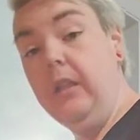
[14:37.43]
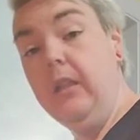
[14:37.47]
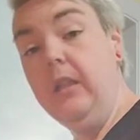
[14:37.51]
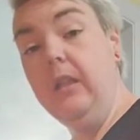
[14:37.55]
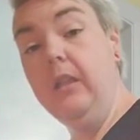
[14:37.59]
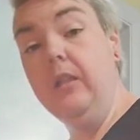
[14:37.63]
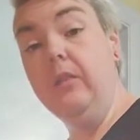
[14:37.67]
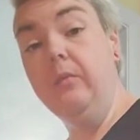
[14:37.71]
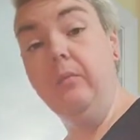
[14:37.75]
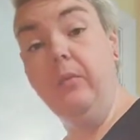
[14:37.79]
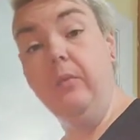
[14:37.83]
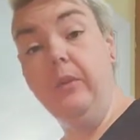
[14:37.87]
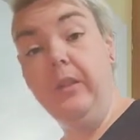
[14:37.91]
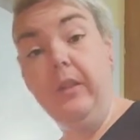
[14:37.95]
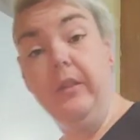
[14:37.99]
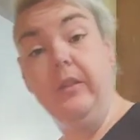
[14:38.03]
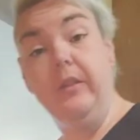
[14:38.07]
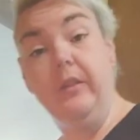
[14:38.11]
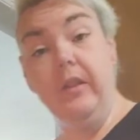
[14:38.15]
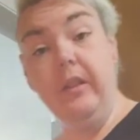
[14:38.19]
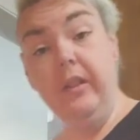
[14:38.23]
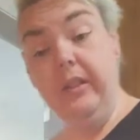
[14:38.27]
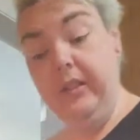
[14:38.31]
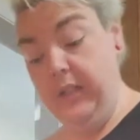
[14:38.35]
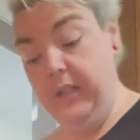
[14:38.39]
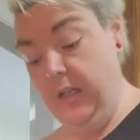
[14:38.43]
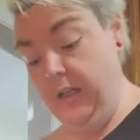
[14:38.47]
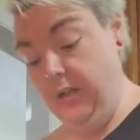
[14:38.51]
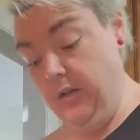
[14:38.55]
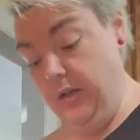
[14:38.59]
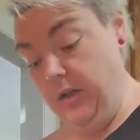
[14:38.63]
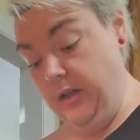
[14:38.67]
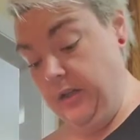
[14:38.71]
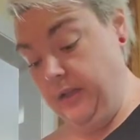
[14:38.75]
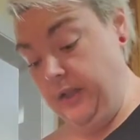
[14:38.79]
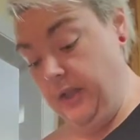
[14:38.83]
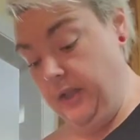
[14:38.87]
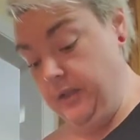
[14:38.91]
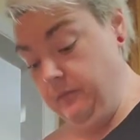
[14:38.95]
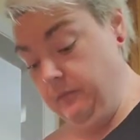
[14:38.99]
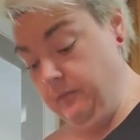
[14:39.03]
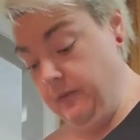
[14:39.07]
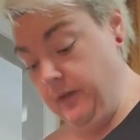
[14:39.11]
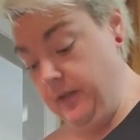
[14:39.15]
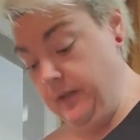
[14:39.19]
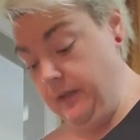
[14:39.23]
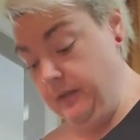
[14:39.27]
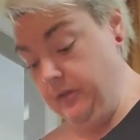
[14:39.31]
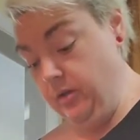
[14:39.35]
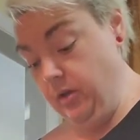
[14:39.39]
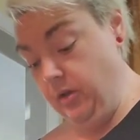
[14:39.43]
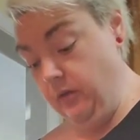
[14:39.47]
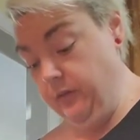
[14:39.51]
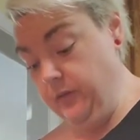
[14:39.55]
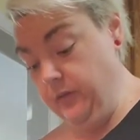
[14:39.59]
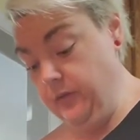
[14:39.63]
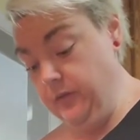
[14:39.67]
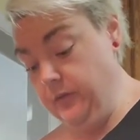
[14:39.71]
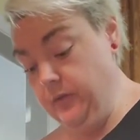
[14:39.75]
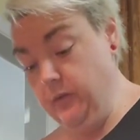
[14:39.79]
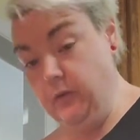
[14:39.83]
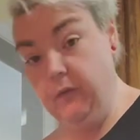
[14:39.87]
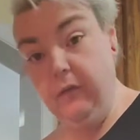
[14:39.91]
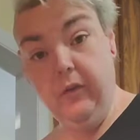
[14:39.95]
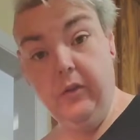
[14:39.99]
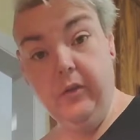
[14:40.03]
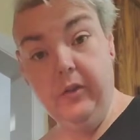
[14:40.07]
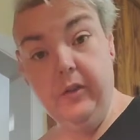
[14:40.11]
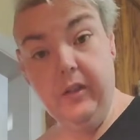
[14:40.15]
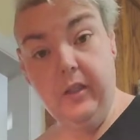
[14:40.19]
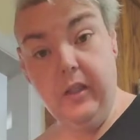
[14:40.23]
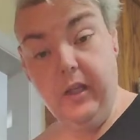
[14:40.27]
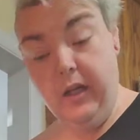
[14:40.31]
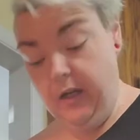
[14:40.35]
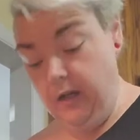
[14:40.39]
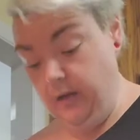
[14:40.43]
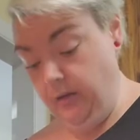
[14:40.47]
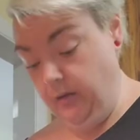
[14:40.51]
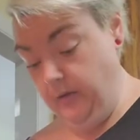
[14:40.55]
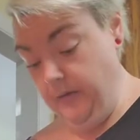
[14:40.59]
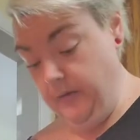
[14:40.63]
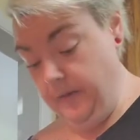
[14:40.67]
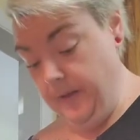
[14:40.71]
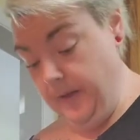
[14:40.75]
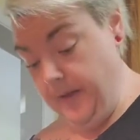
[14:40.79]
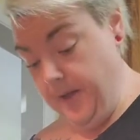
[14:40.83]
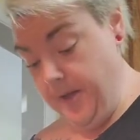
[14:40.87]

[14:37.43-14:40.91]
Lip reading: is what it's going to take on. And that's why tofu is so versatile.